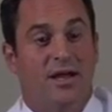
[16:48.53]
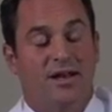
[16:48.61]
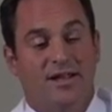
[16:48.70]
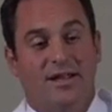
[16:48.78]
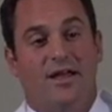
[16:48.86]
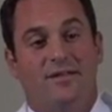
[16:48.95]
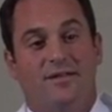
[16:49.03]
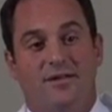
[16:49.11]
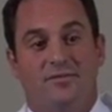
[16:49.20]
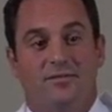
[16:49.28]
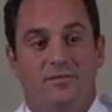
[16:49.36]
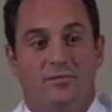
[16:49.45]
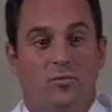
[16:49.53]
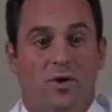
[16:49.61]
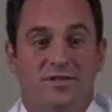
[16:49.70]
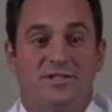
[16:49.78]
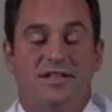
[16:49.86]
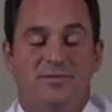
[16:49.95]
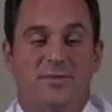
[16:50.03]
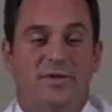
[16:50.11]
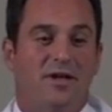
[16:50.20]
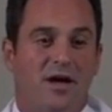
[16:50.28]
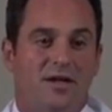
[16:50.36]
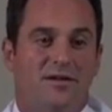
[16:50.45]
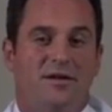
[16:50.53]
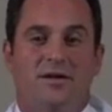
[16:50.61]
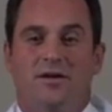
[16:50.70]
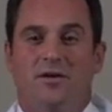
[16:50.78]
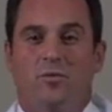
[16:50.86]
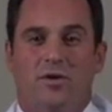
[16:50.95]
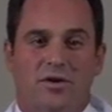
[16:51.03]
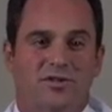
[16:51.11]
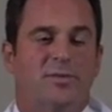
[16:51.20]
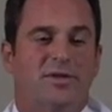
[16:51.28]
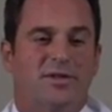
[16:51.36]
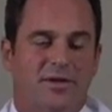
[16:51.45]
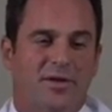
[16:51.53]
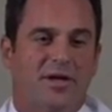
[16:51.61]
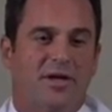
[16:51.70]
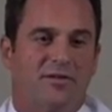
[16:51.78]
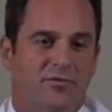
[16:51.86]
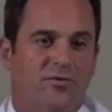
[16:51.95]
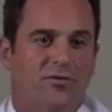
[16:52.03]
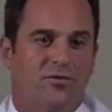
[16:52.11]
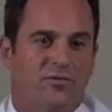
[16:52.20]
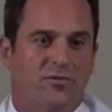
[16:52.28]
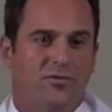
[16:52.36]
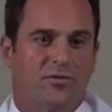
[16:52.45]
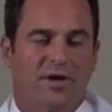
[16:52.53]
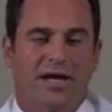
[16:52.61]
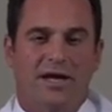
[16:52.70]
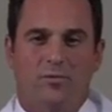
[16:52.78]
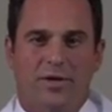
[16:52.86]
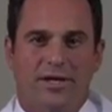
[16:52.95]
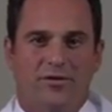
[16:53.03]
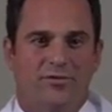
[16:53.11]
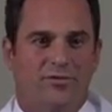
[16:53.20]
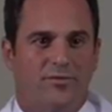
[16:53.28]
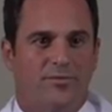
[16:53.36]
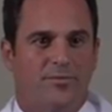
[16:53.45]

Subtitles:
And again, once that's been done, we're going to splint them again for 8 weeks.